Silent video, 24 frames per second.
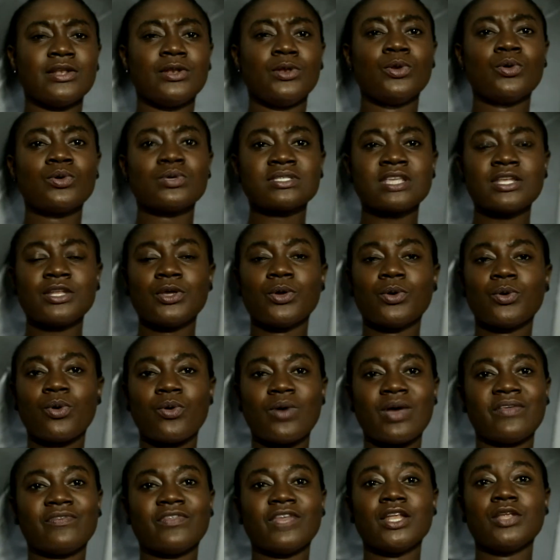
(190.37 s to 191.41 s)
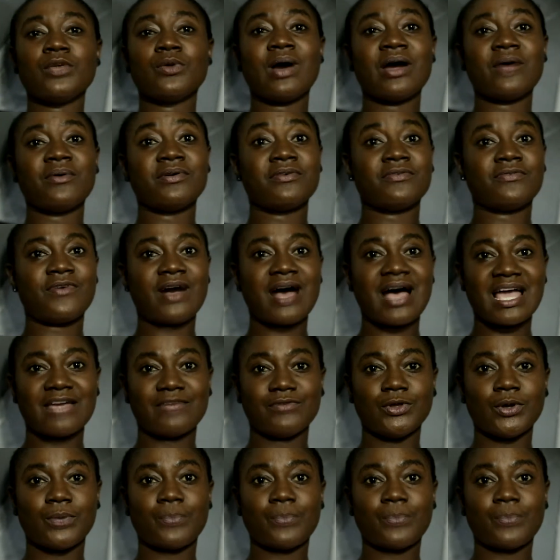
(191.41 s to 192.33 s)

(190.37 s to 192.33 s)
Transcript: LoSIN, you go and then you are revived.